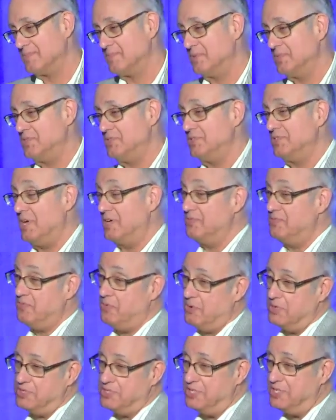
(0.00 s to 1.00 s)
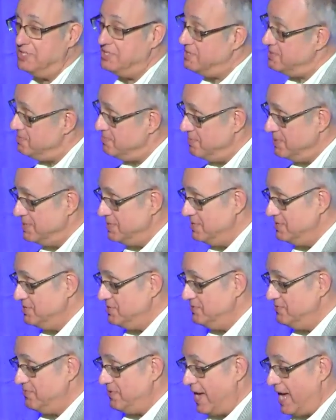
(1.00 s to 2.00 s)
which is unfortunate, but it
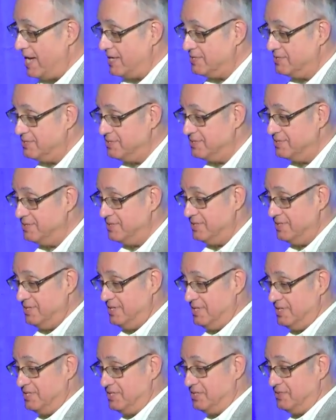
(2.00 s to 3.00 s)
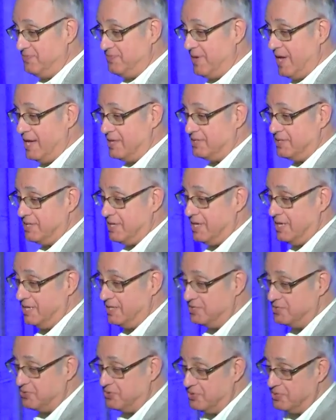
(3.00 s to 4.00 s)
is in fact, it is in fact the
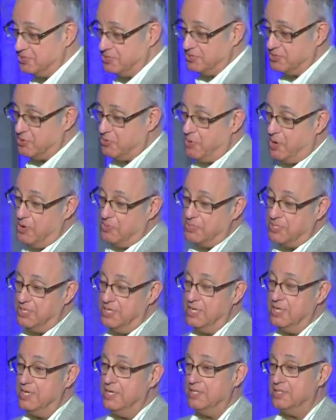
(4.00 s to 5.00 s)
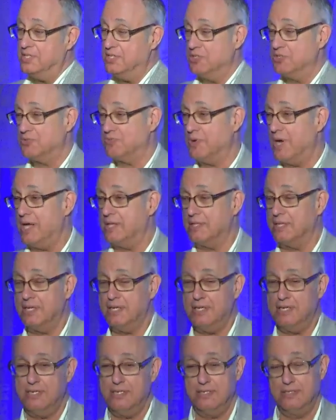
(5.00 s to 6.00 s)
case. Or to quote the
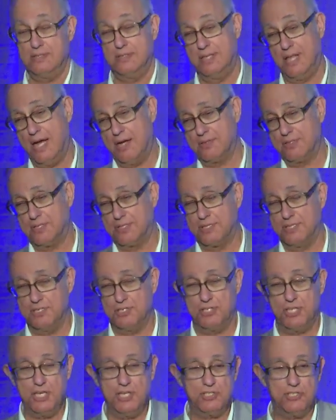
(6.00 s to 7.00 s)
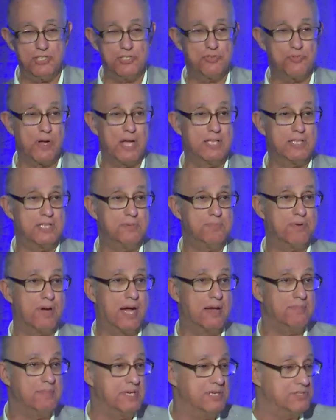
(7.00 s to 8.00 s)
Israeli, now deceased Israeli
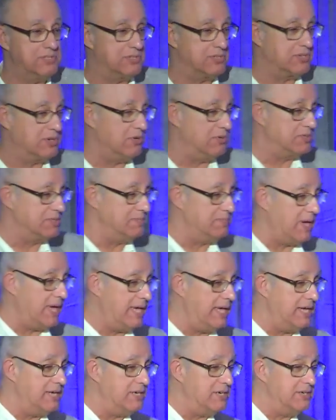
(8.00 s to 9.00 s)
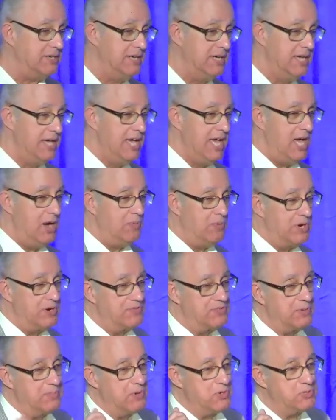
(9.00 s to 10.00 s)
Prime Minister Golda Meir, and one
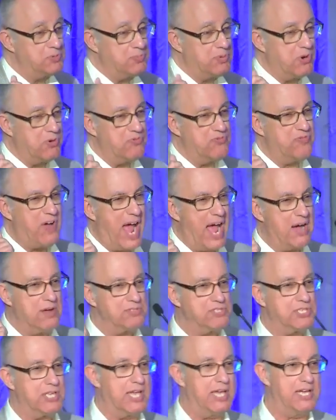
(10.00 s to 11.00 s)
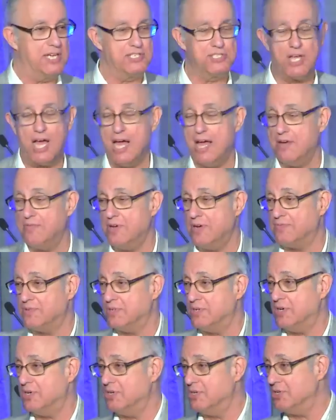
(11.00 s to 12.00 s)
of the most profound sayings I have
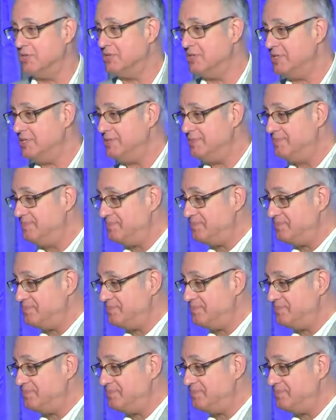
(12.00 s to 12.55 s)
ever heard,